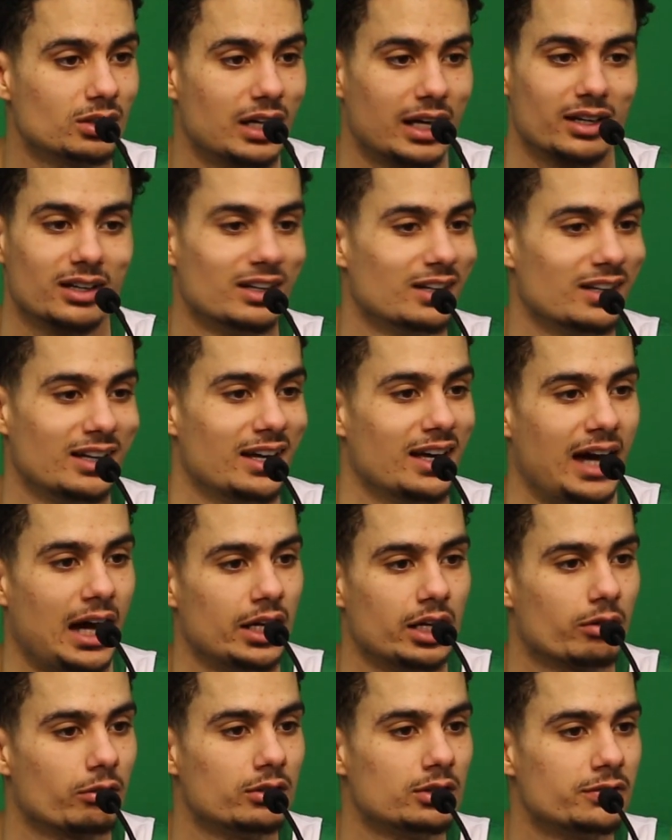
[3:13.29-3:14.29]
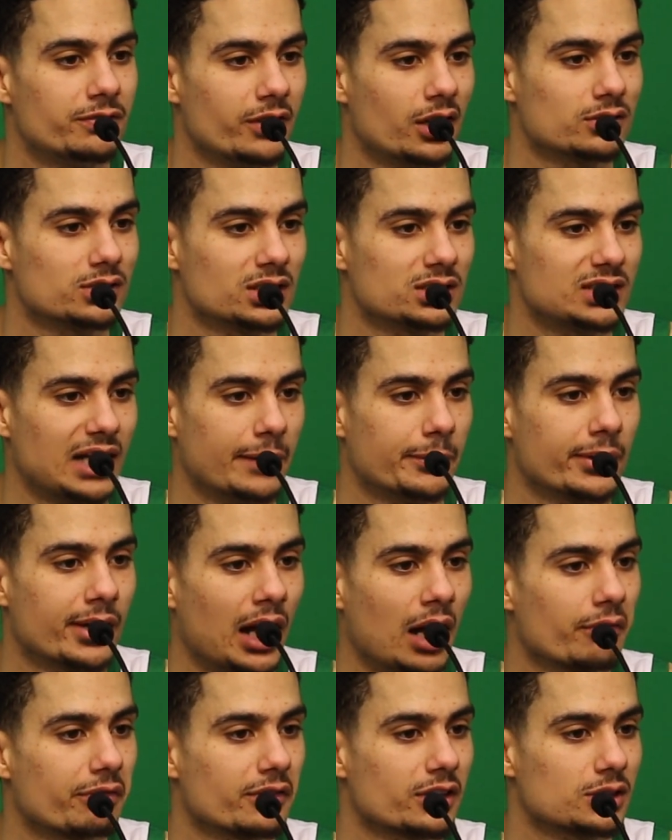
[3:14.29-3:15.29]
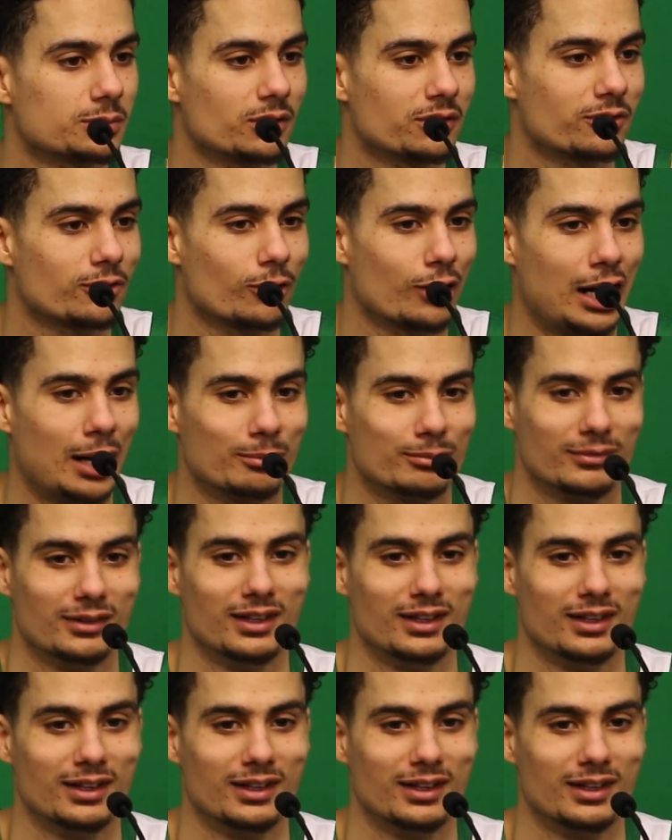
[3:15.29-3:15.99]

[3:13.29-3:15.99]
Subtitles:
Like, I never really felt this type of confidence before. At